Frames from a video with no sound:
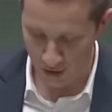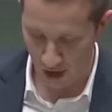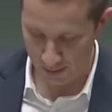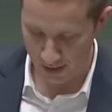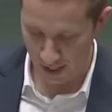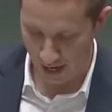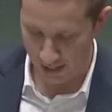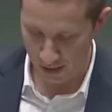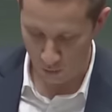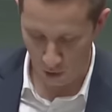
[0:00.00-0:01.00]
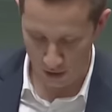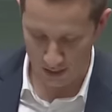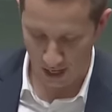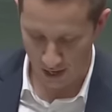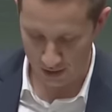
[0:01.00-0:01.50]
Time today, in quoting
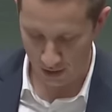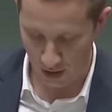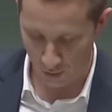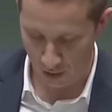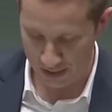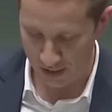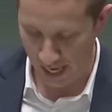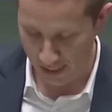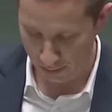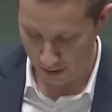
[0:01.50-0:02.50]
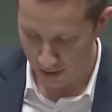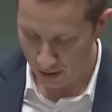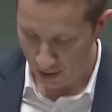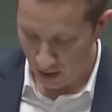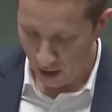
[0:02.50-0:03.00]
an article I wrote in Jacobin,
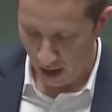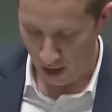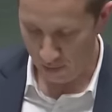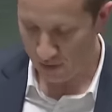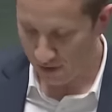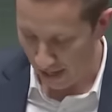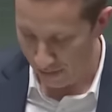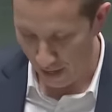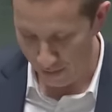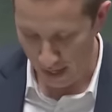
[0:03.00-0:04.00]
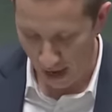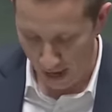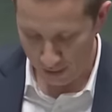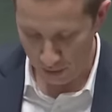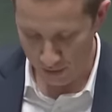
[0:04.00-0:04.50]
said that the
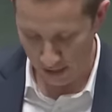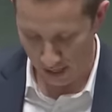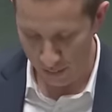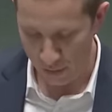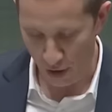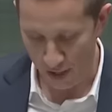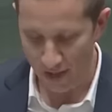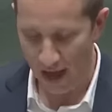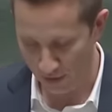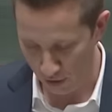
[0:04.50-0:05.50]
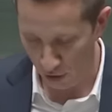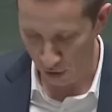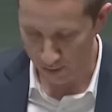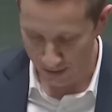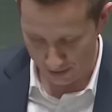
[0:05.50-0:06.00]
article said 30,000
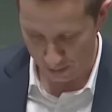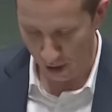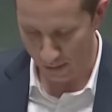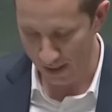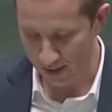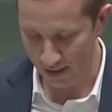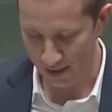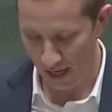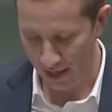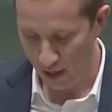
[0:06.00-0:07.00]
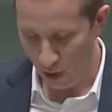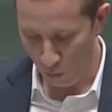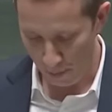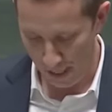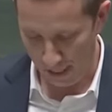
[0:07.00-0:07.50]
homes, as the Prime Minister said,
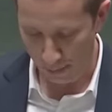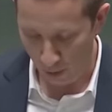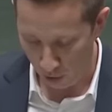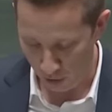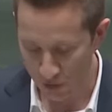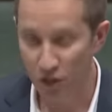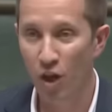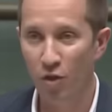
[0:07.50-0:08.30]
were being opposed.